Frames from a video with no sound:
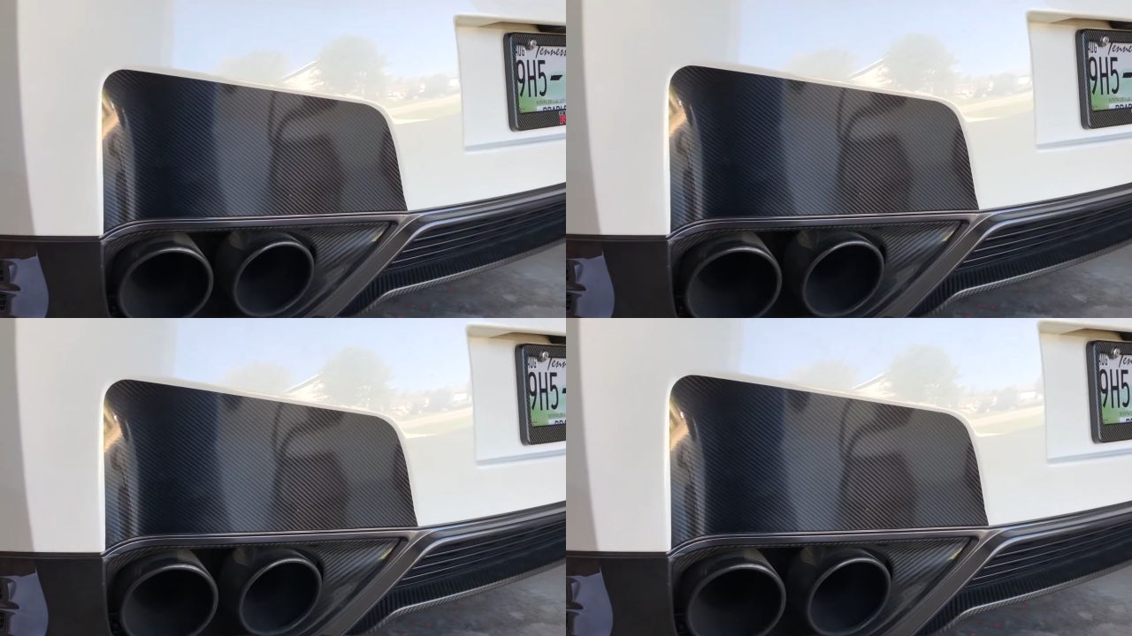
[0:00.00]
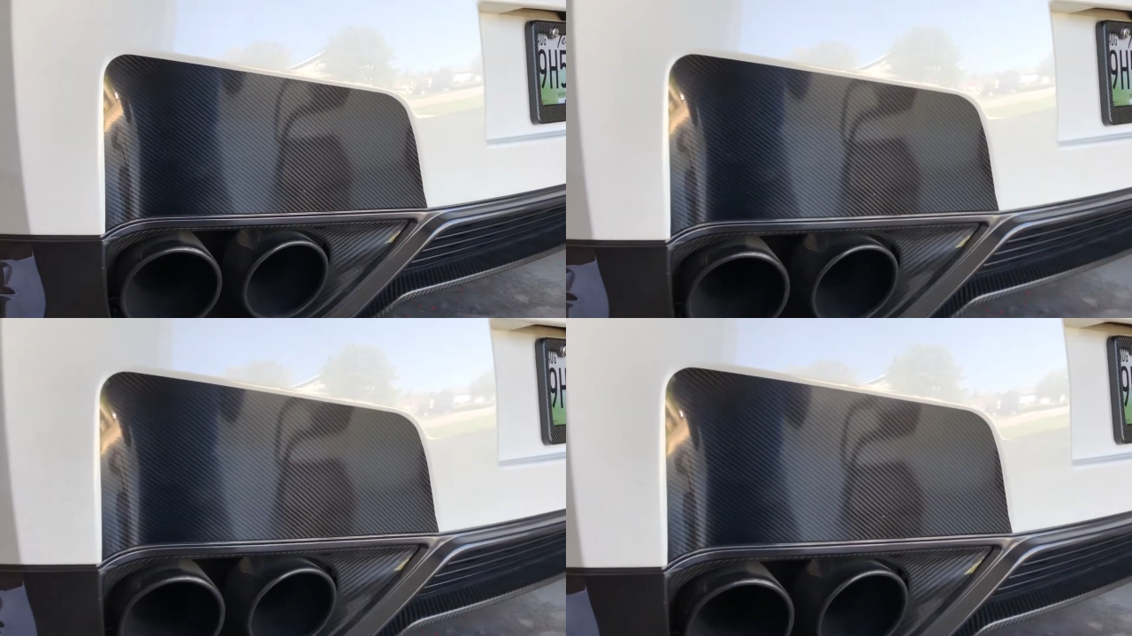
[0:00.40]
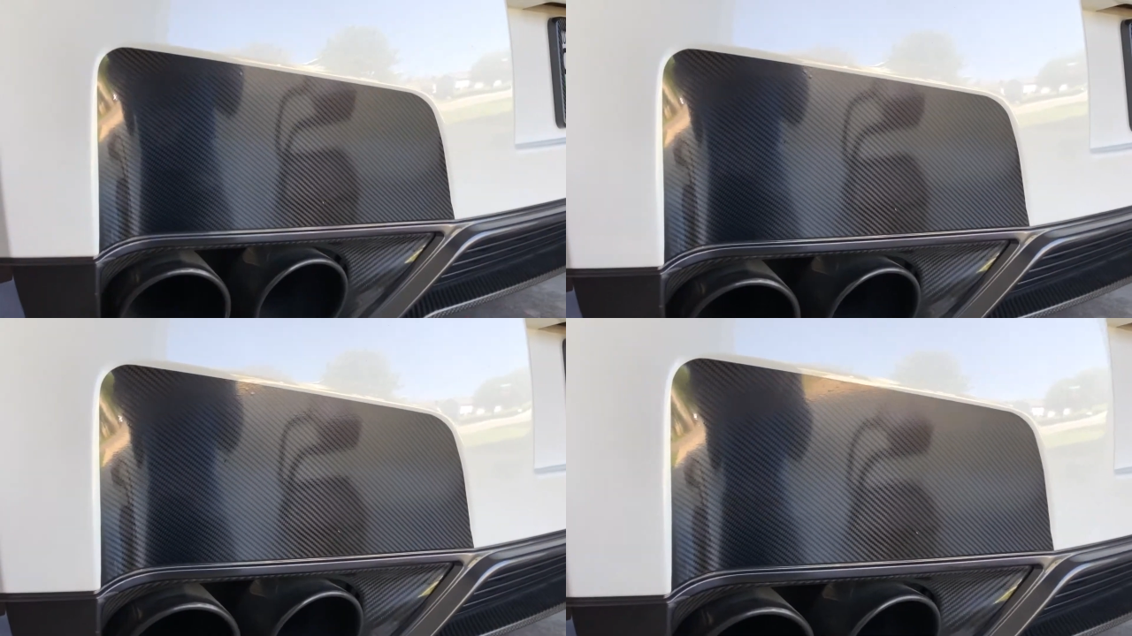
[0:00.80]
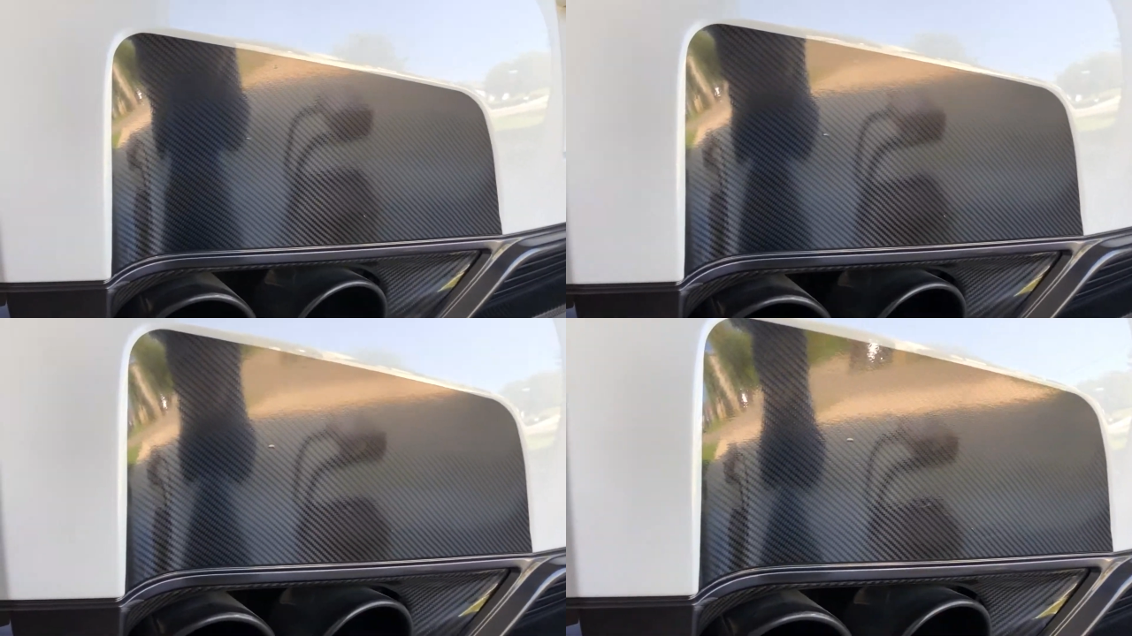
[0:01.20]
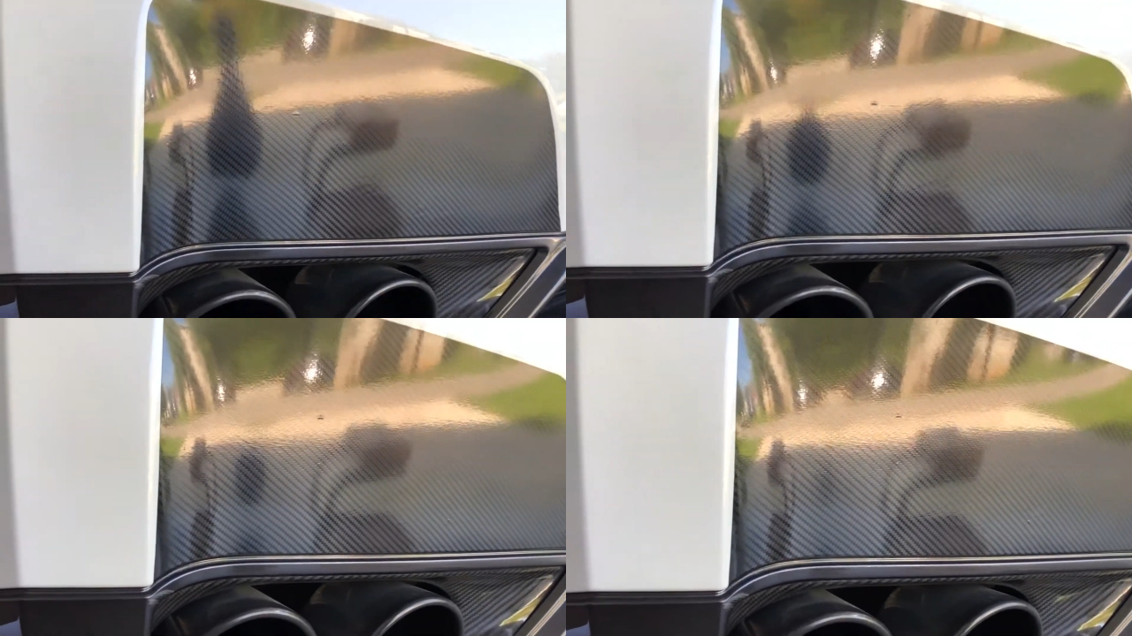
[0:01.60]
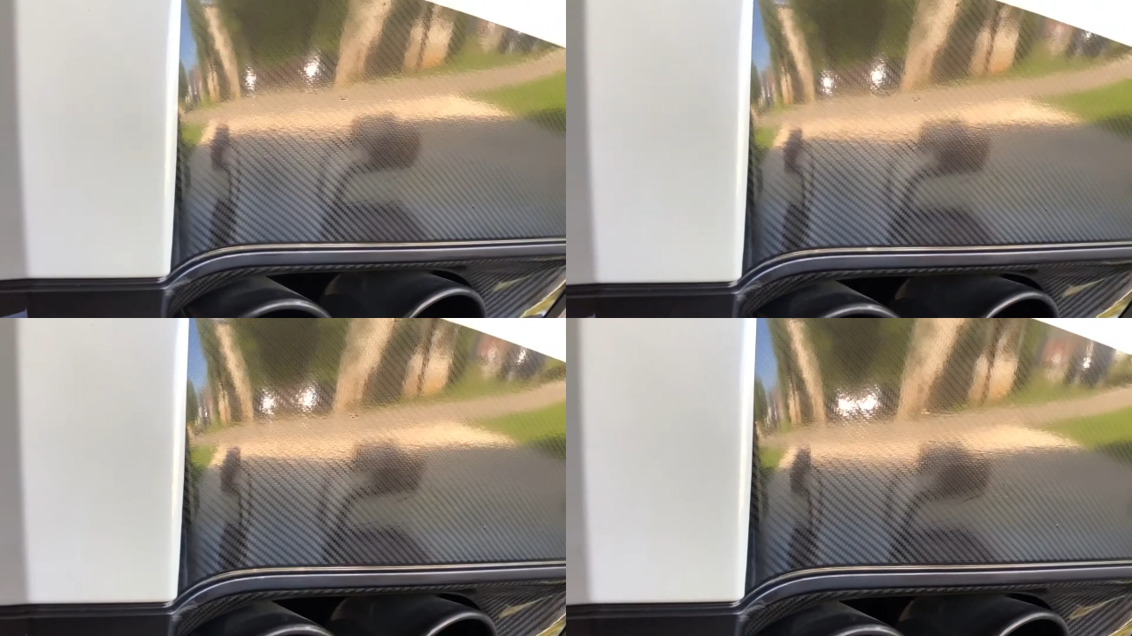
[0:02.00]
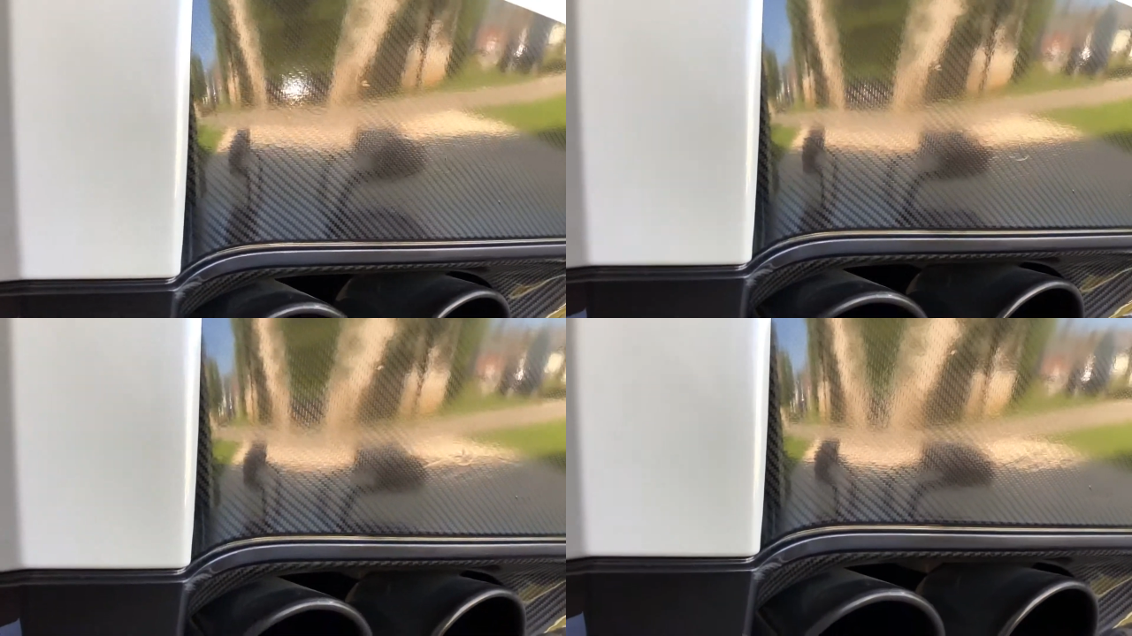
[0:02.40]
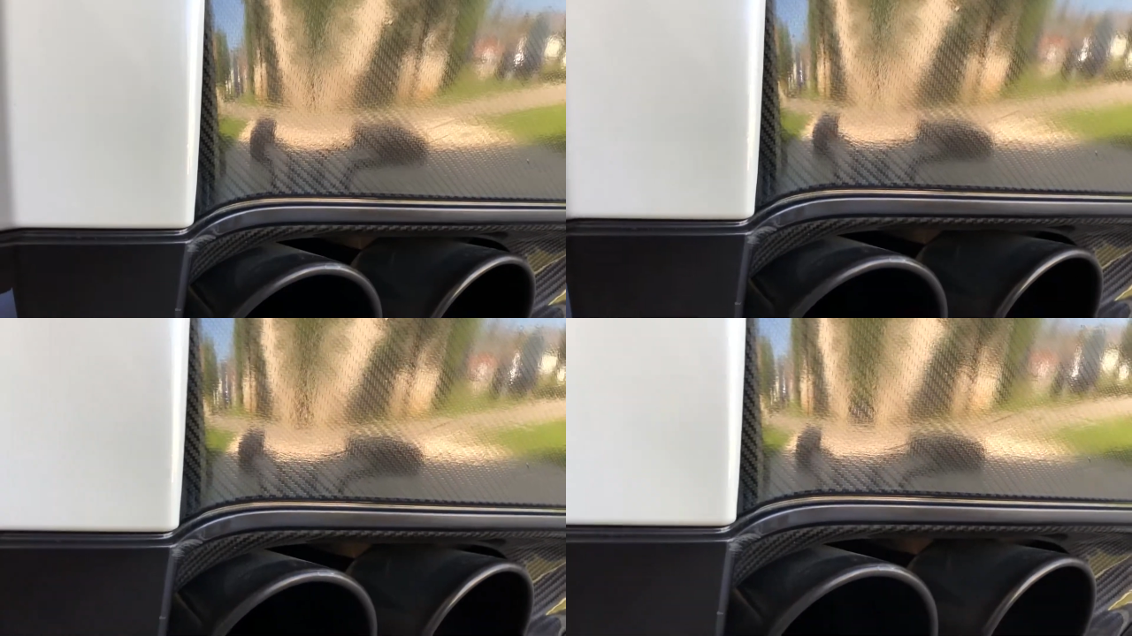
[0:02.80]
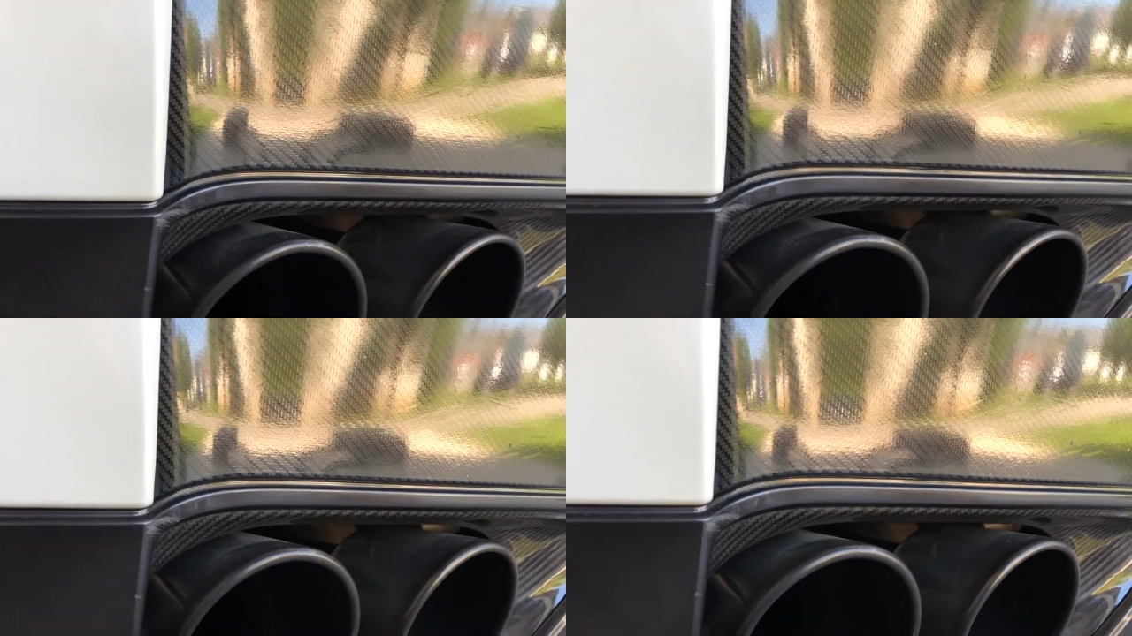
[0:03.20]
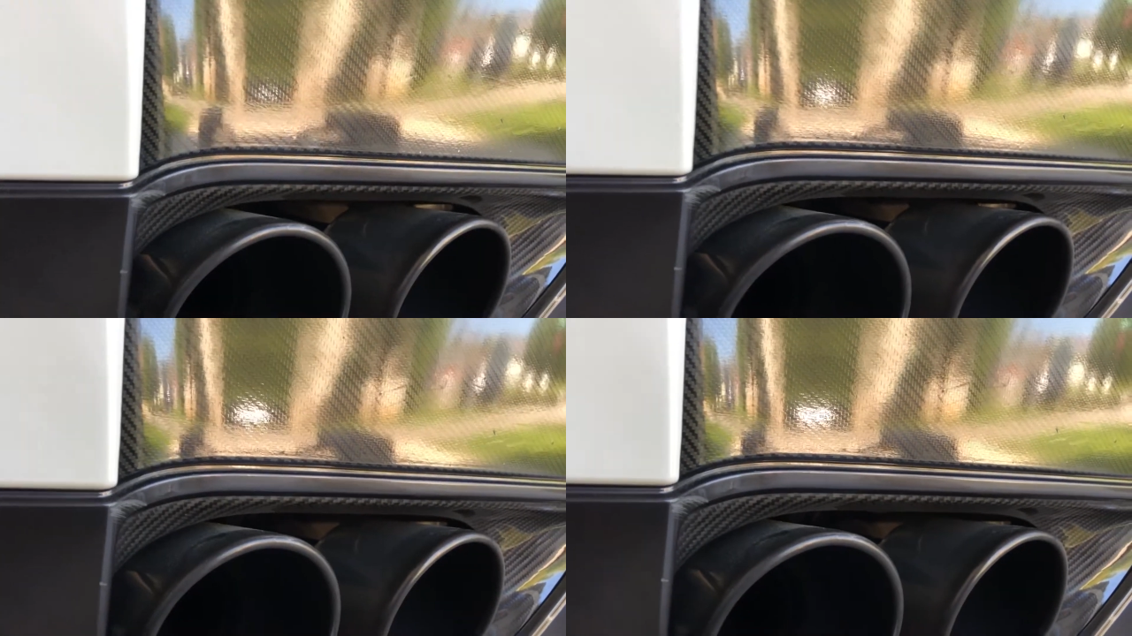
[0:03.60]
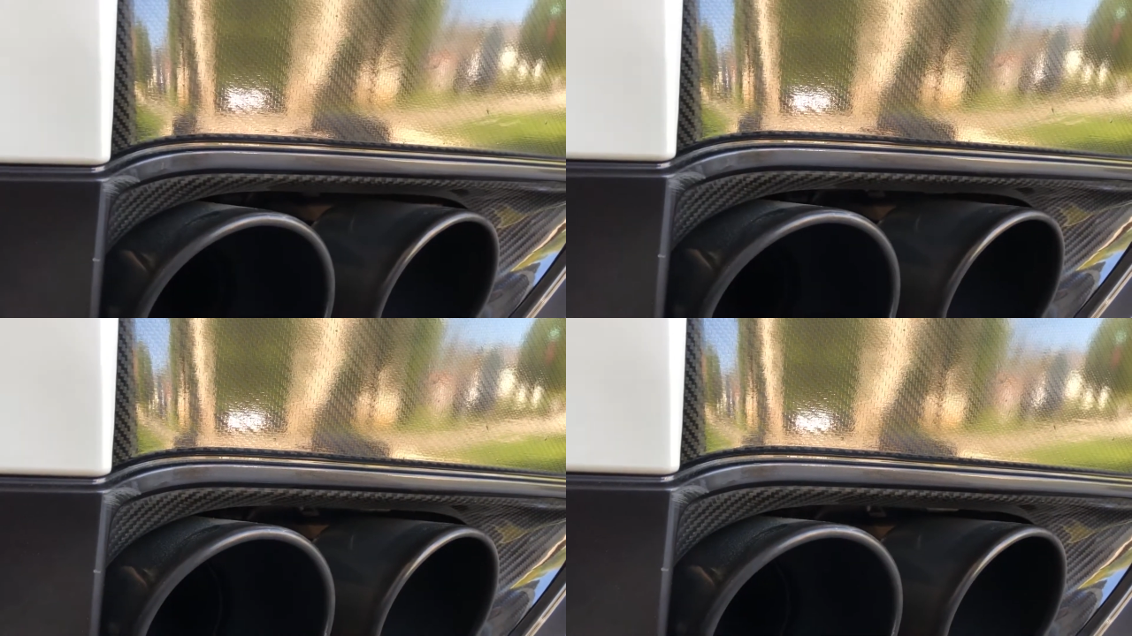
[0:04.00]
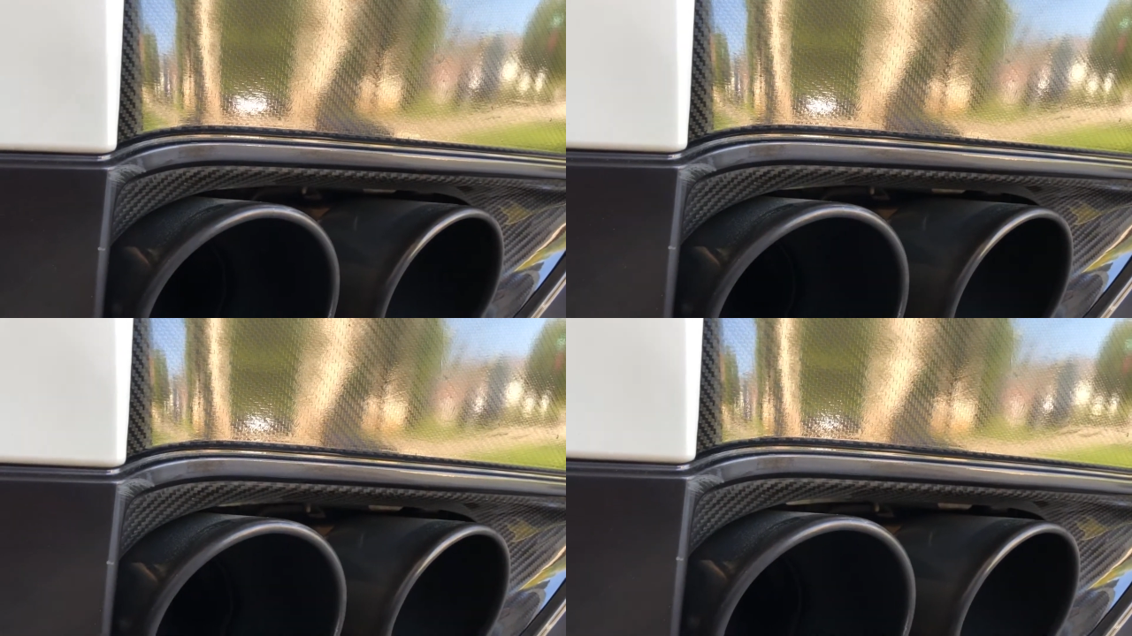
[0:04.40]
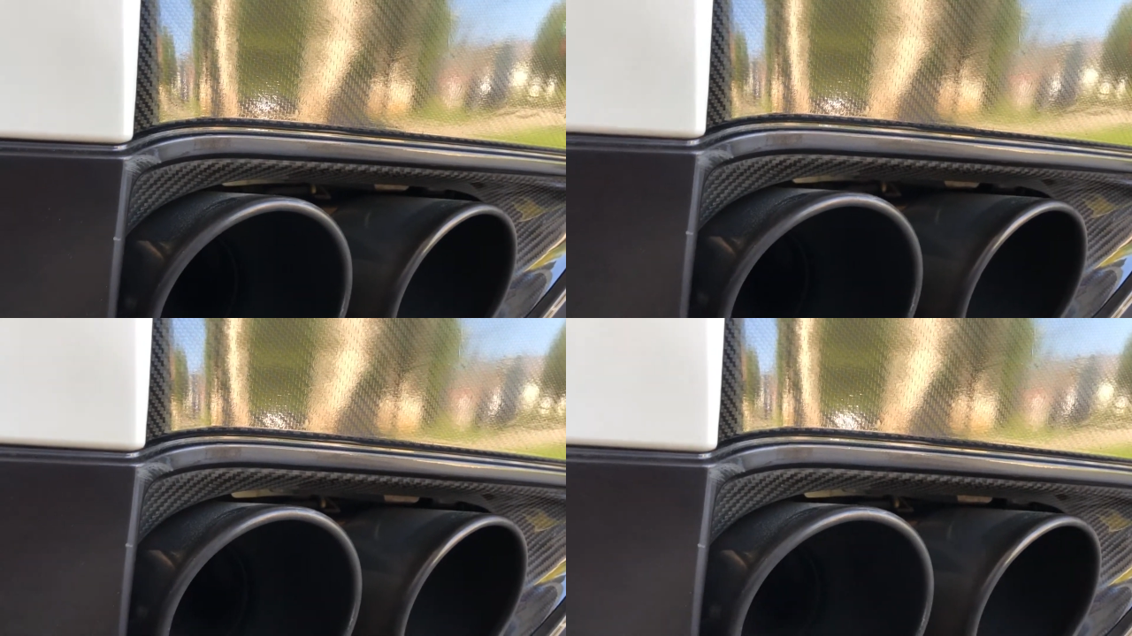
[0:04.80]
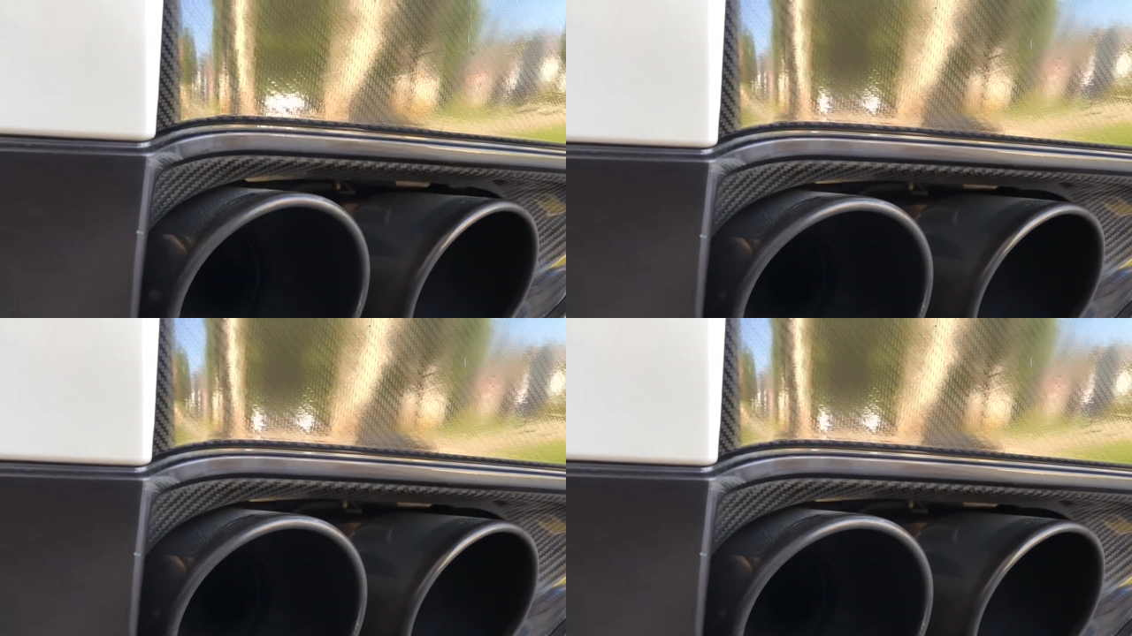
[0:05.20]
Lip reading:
No face is visible, so there are no lips to read.